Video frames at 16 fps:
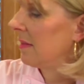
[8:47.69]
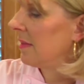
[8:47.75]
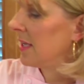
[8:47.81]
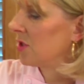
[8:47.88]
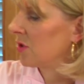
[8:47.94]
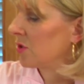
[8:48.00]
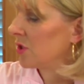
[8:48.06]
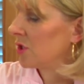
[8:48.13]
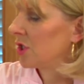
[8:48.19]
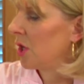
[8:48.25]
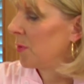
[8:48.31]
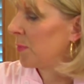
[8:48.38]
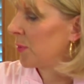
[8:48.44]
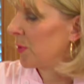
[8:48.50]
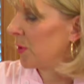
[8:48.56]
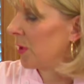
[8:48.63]
These are
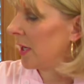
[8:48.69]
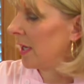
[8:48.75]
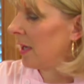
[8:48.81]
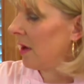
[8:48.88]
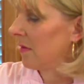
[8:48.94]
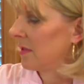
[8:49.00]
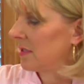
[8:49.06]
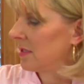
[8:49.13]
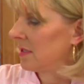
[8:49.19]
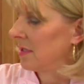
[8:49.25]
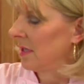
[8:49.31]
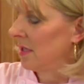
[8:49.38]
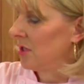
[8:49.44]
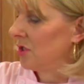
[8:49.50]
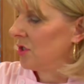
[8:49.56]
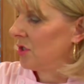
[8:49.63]
so pretty on this
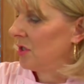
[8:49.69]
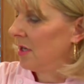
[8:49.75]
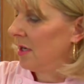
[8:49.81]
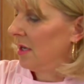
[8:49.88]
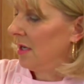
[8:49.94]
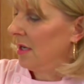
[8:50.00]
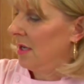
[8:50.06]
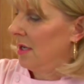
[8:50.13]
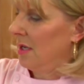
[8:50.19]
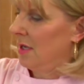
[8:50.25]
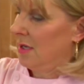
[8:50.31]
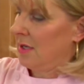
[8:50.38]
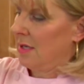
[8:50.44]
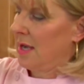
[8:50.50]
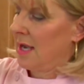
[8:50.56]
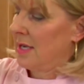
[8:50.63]
dish.
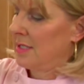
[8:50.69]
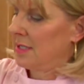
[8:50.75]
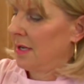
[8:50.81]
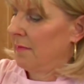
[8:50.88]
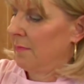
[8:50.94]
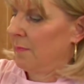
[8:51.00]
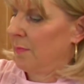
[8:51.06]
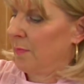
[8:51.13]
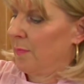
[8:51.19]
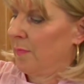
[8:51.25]
Nice and